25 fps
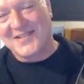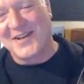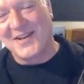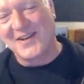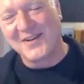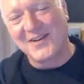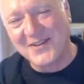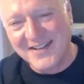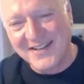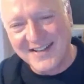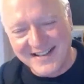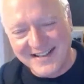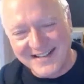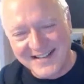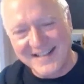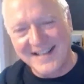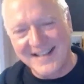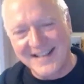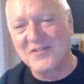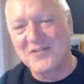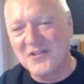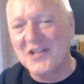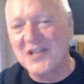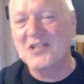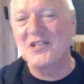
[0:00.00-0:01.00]
So
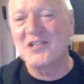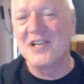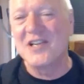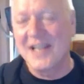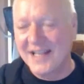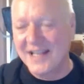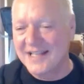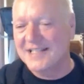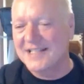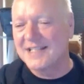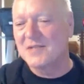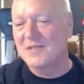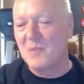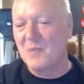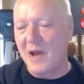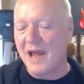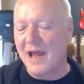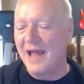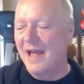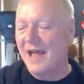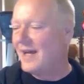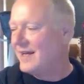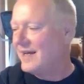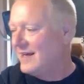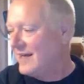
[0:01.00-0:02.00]
yeah, traditionally this is
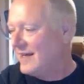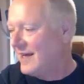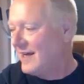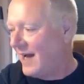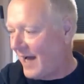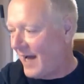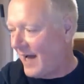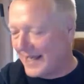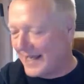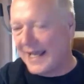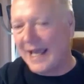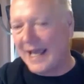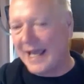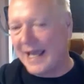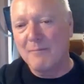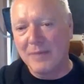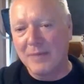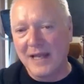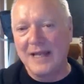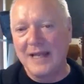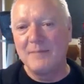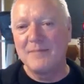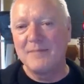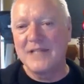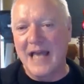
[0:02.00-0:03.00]
where I get
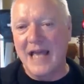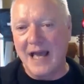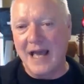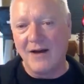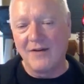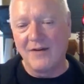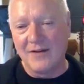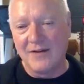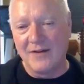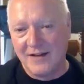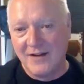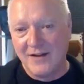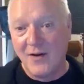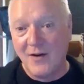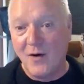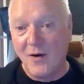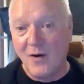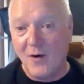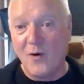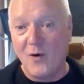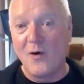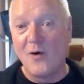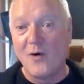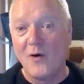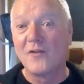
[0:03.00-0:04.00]
bleeped out,
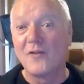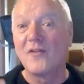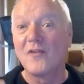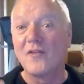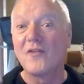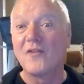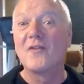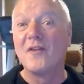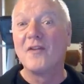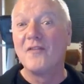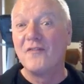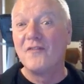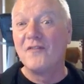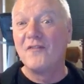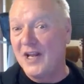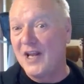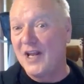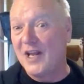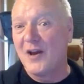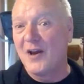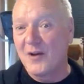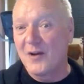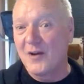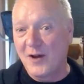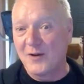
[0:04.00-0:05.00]
or the
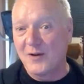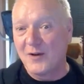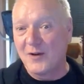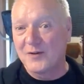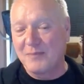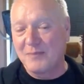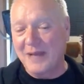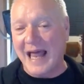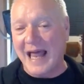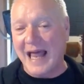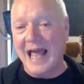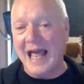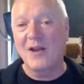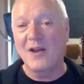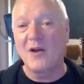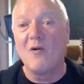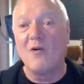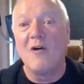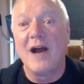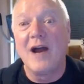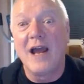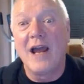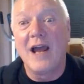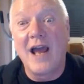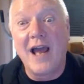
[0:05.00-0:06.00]
video goes black,
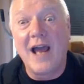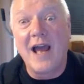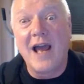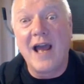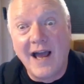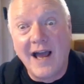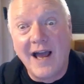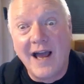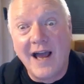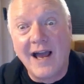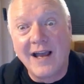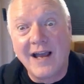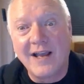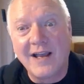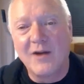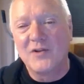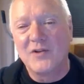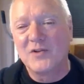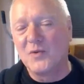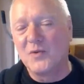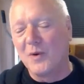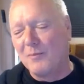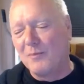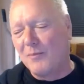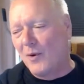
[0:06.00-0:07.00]
or I
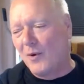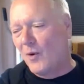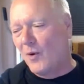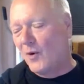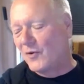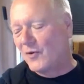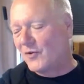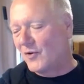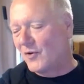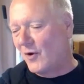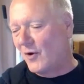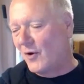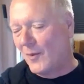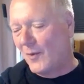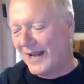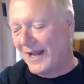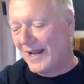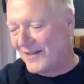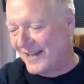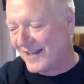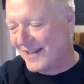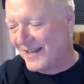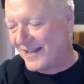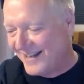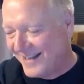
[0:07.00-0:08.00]
go to applause or
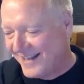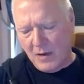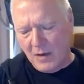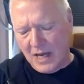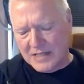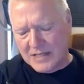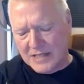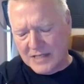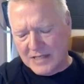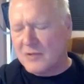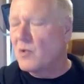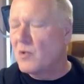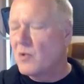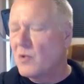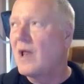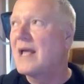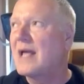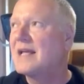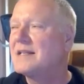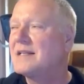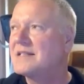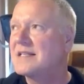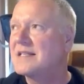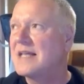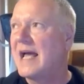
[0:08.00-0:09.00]
whatever. I suppose all
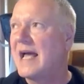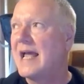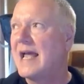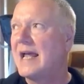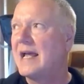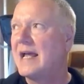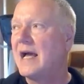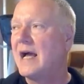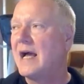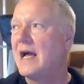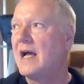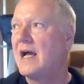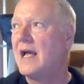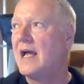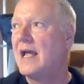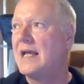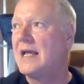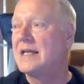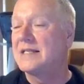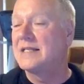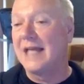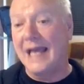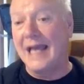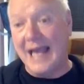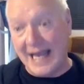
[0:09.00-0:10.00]
I can say
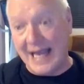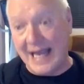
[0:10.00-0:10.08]
is a